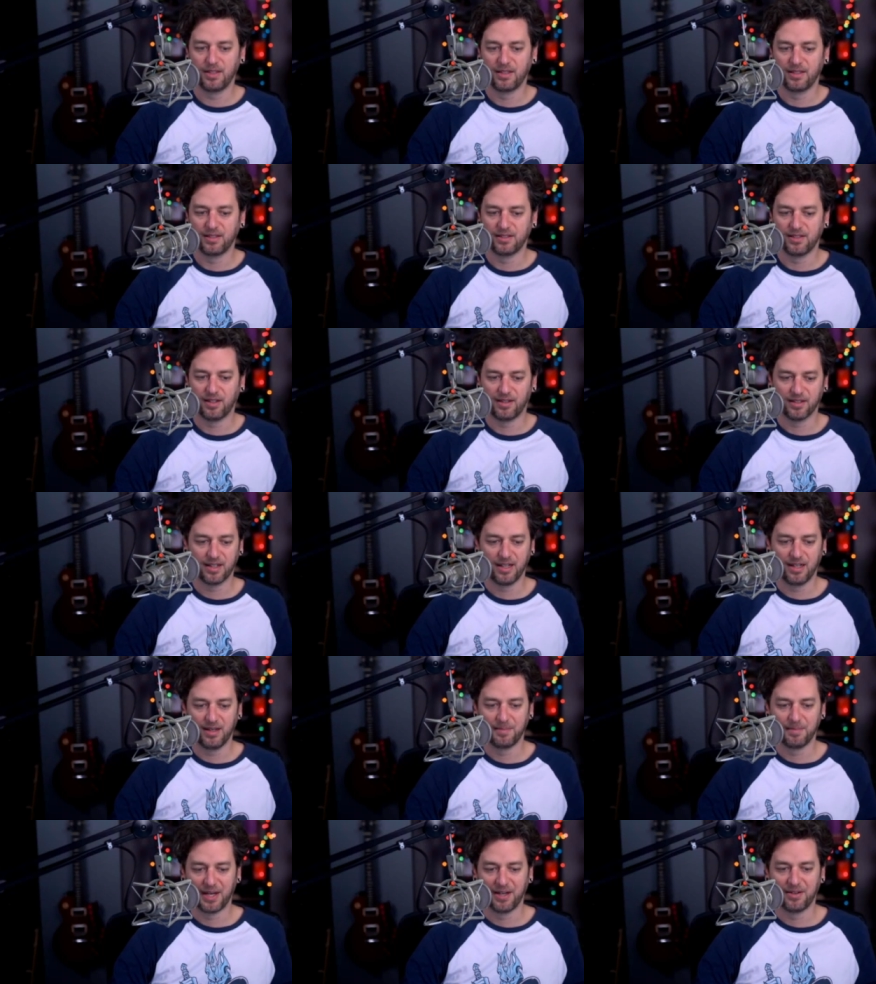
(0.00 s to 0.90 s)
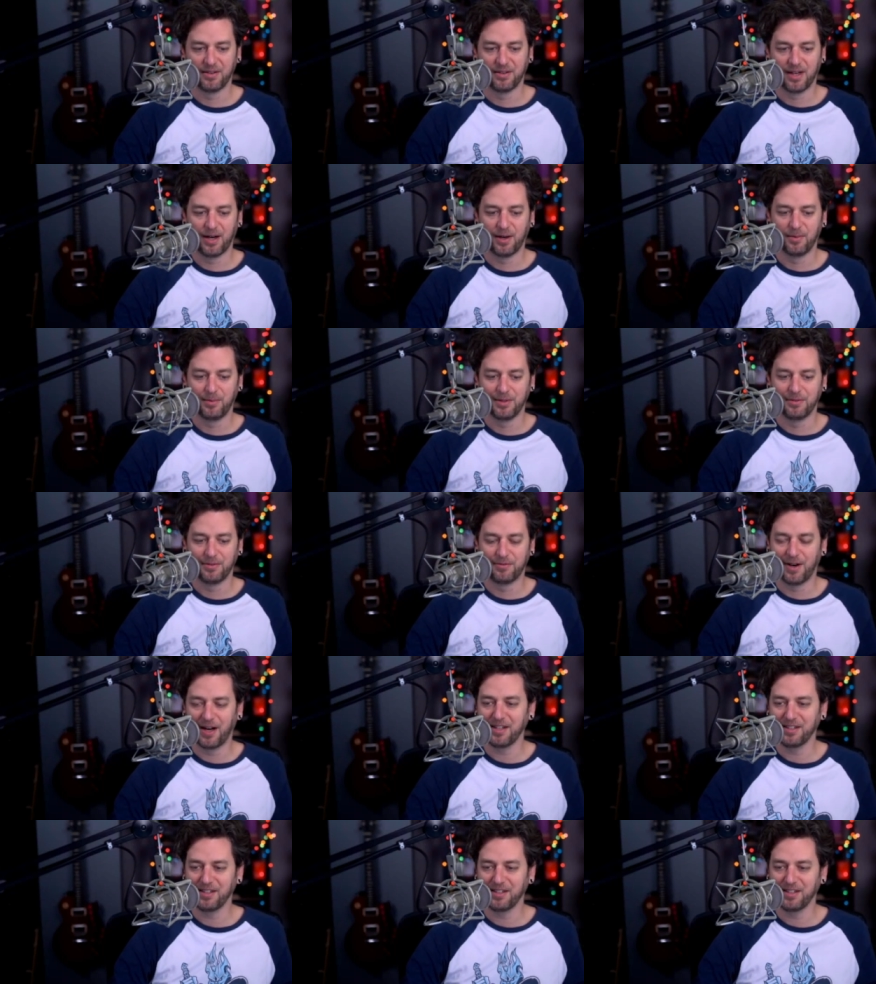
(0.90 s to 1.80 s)
uh, talking about how we
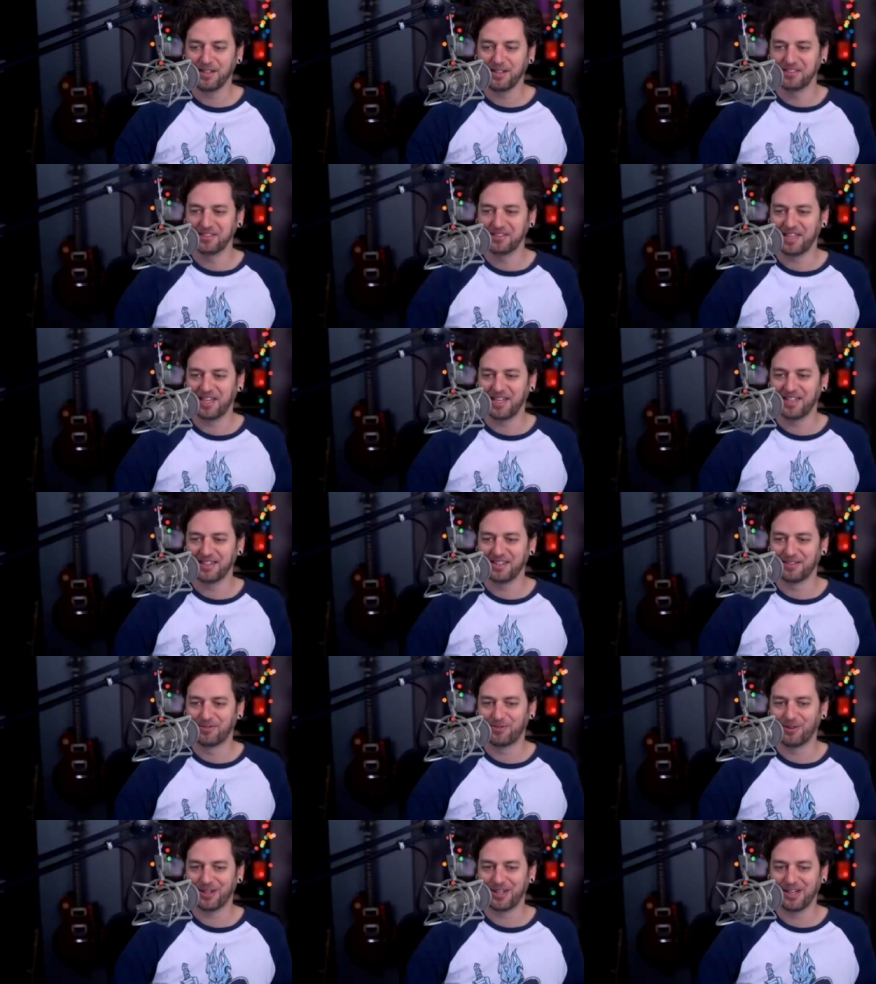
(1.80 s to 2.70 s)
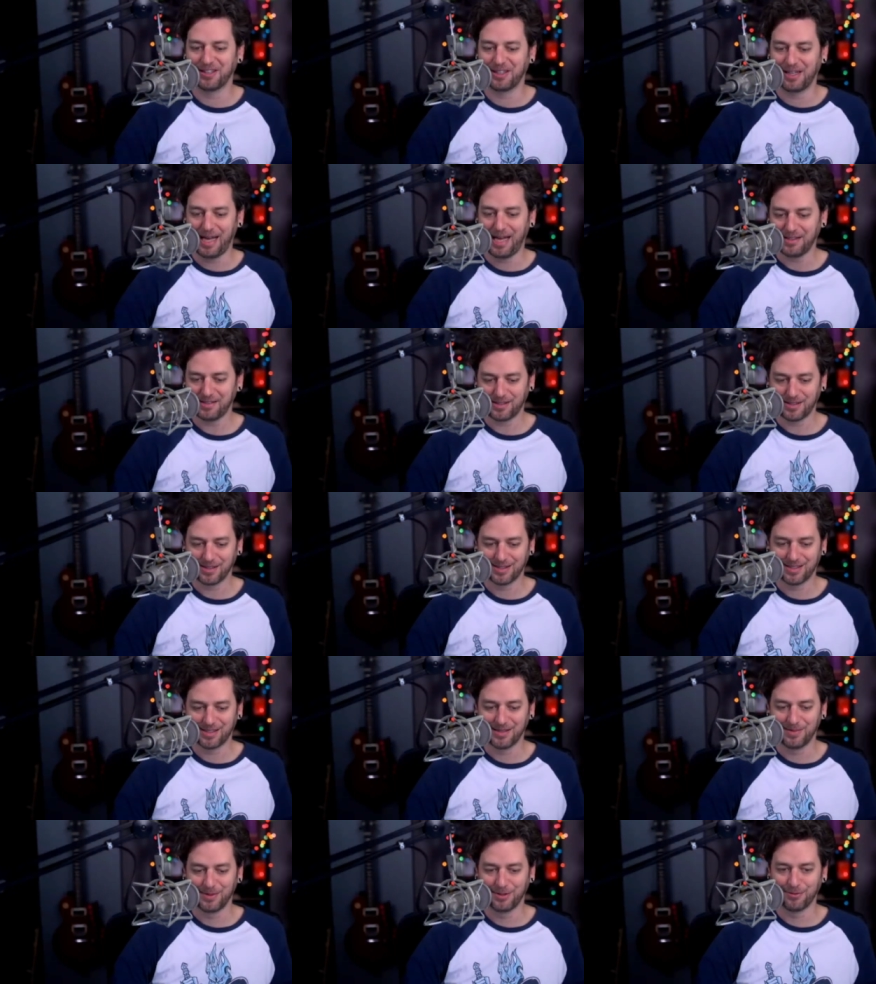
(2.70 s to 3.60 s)
finally understand the freaking class
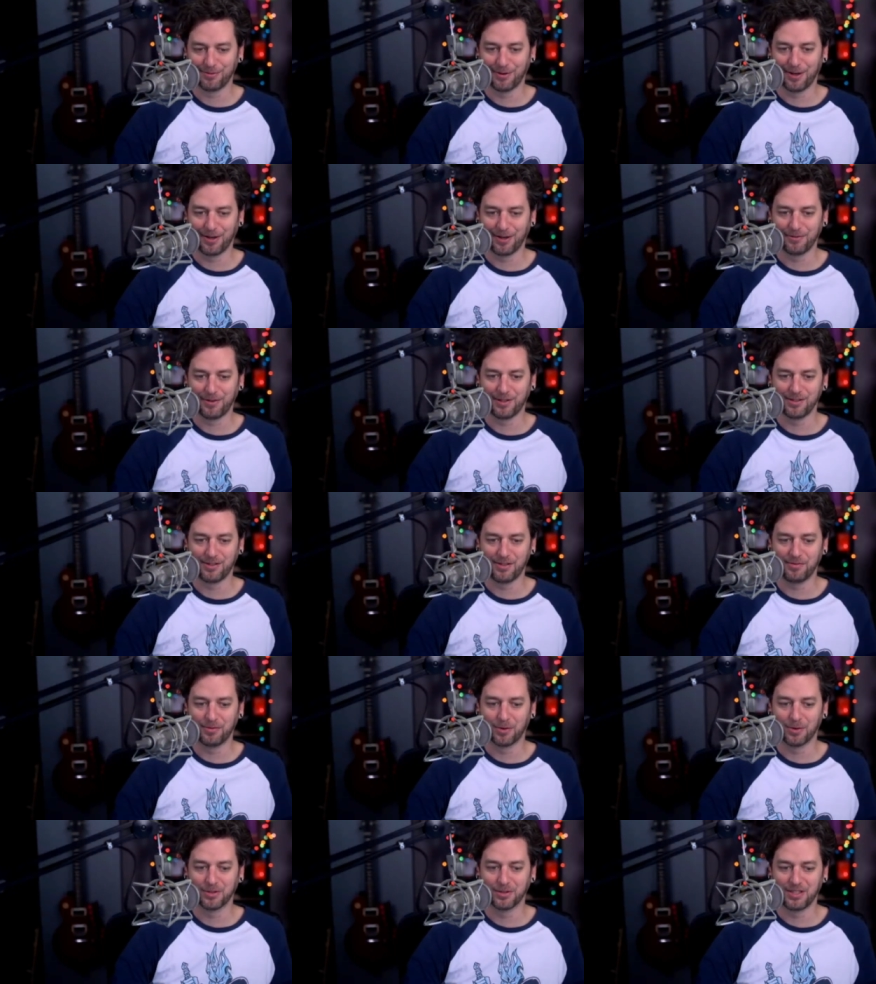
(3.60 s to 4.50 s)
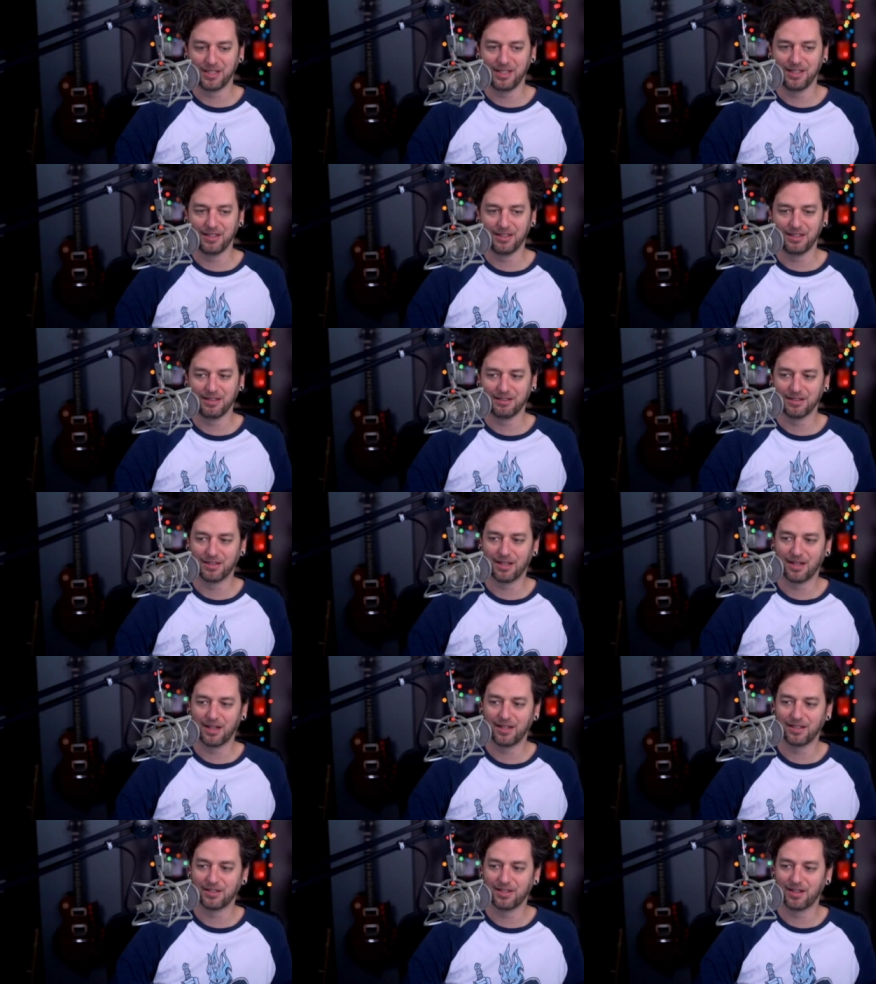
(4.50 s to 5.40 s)
system in Final Fantasy 14 and
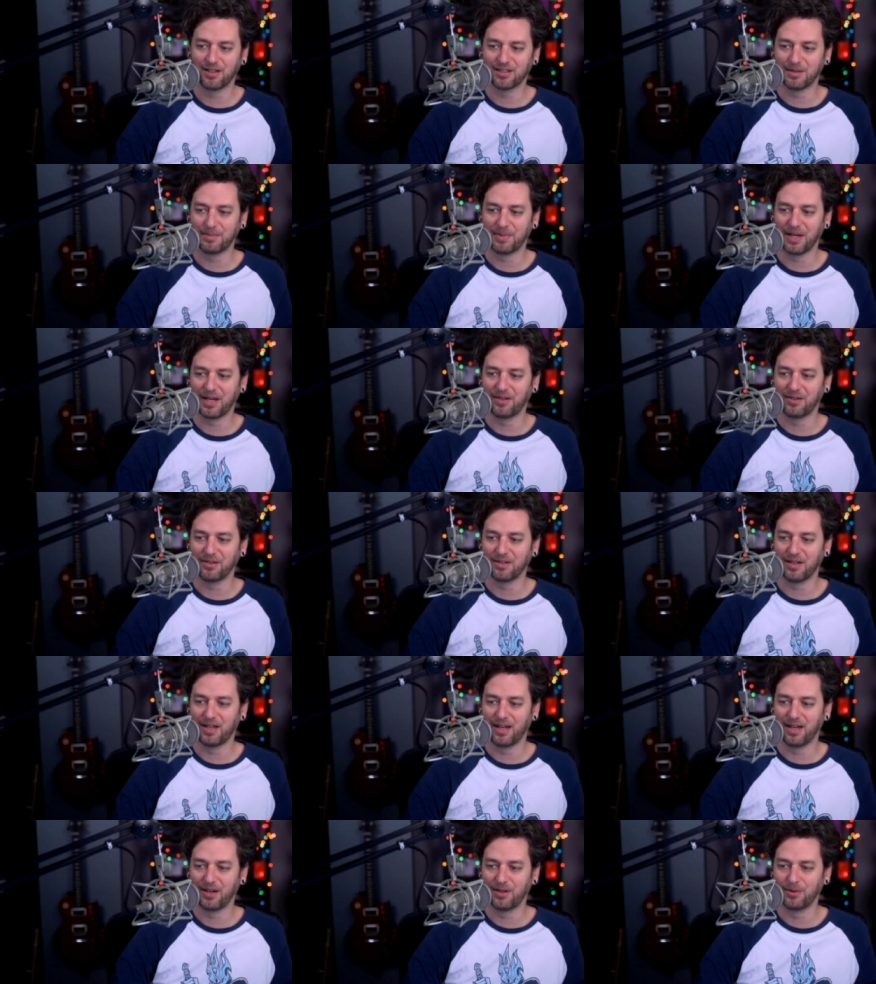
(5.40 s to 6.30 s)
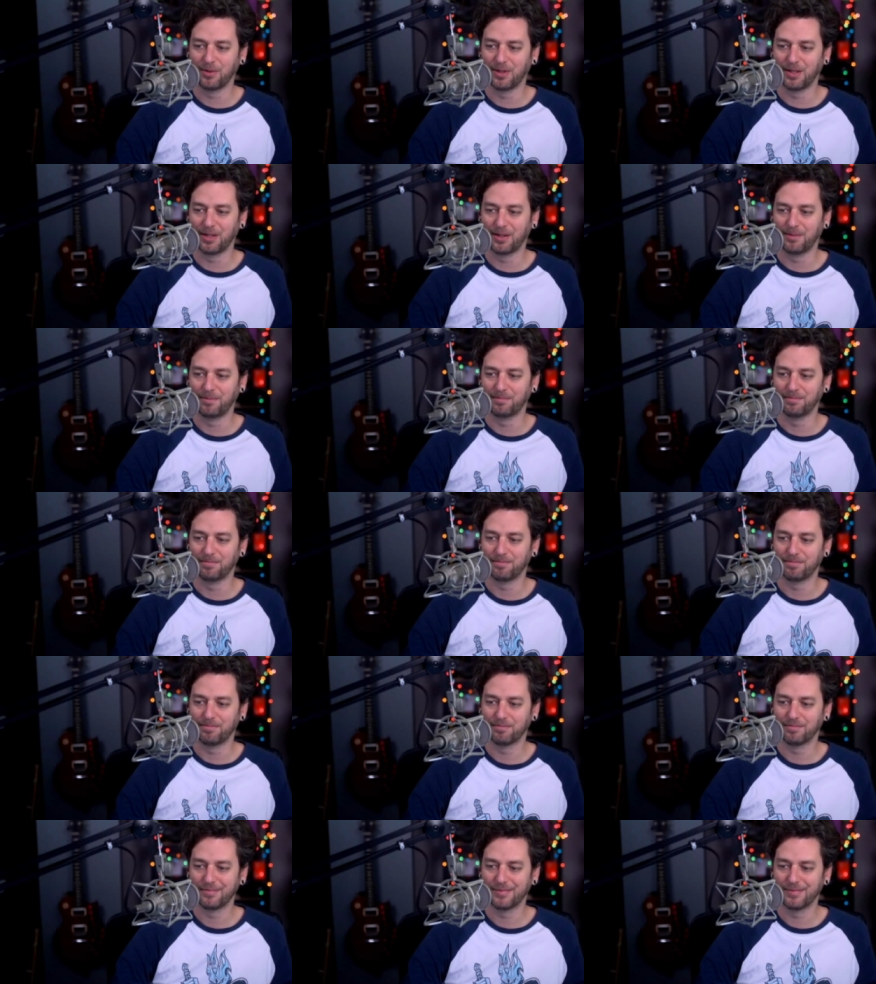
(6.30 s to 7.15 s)
kind of talked about how um,